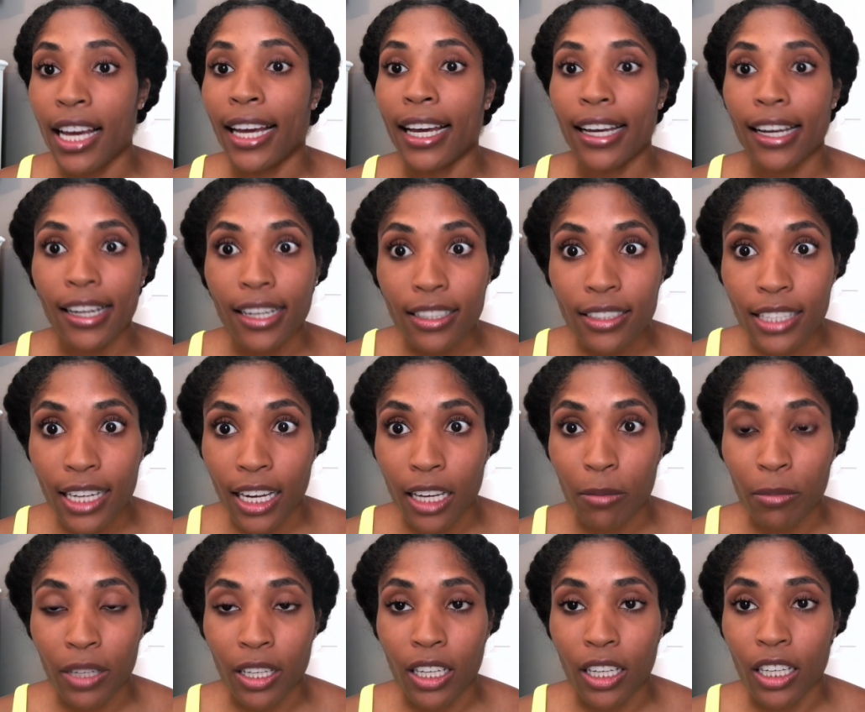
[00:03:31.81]
heat
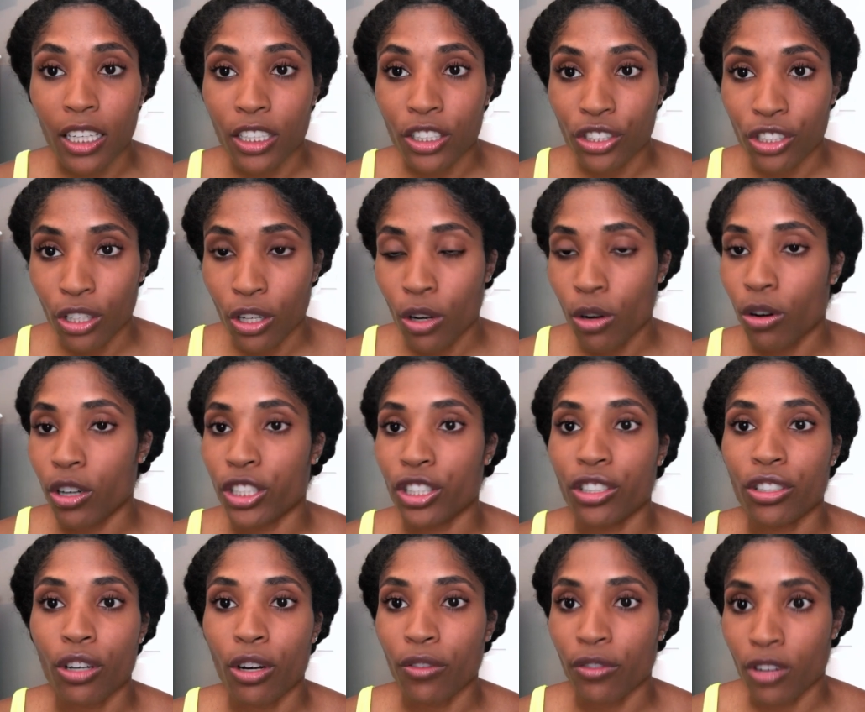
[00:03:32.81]
damage or
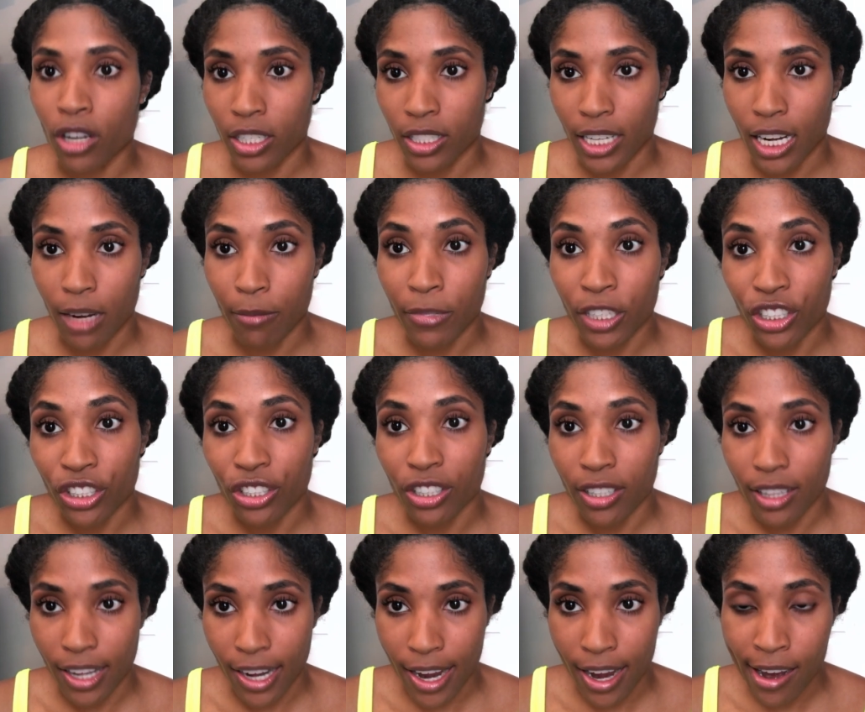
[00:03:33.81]
just overall damage
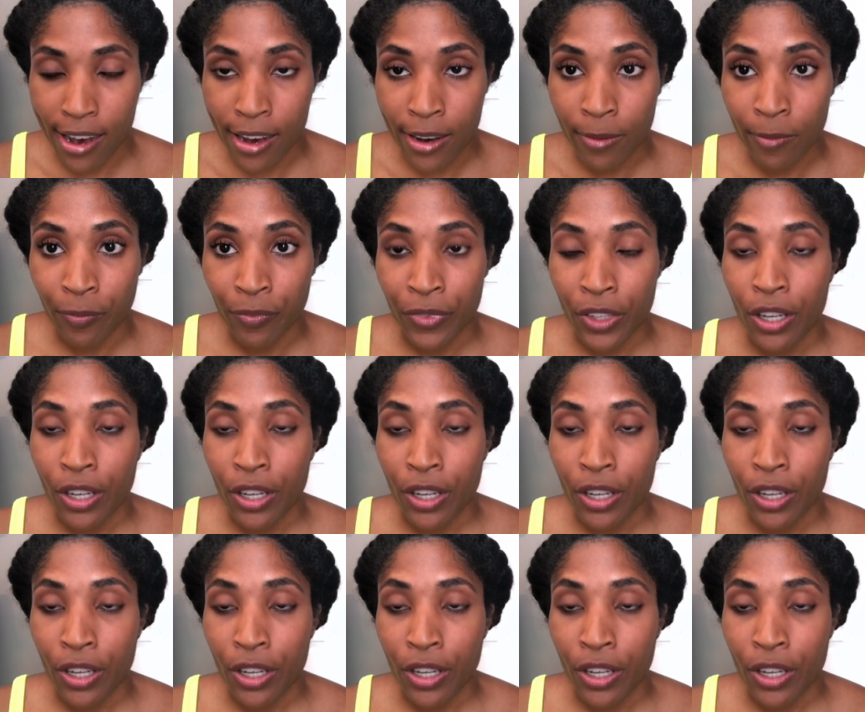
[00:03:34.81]
to the hair.